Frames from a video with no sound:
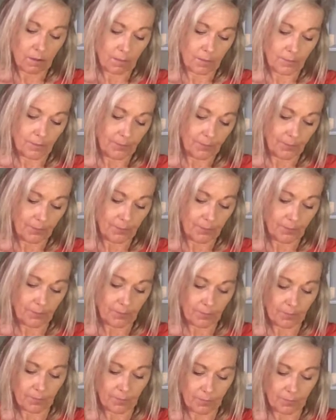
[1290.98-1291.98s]

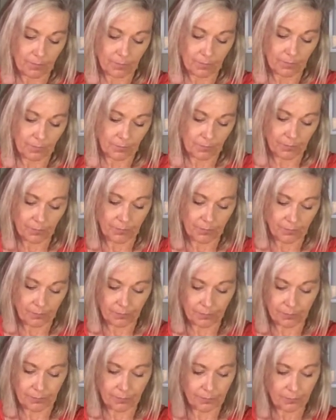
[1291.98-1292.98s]

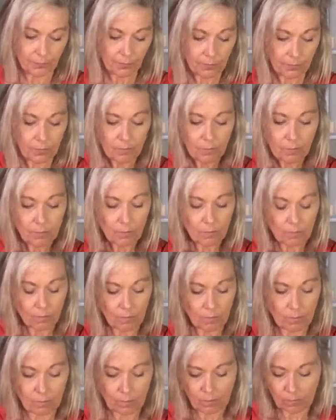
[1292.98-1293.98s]

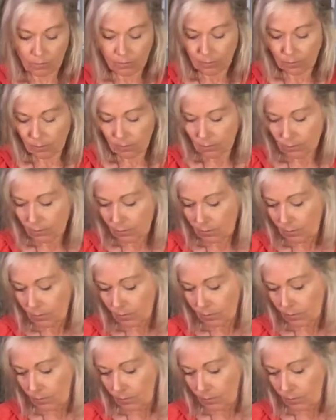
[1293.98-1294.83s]
Nobody speaks.